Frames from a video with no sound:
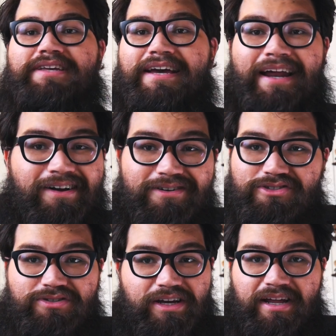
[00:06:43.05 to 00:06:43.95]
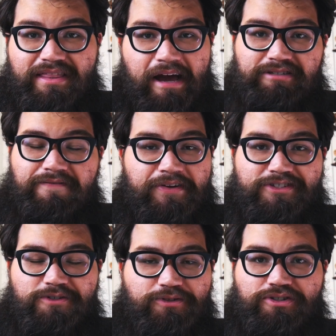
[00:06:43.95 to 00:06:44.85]
and I also get 1,000 free
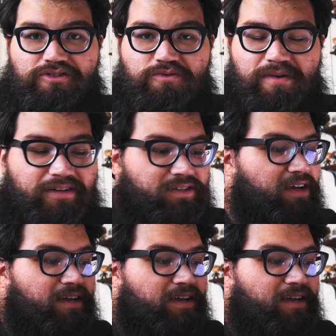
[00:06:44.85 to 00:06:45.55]
supercharger miles.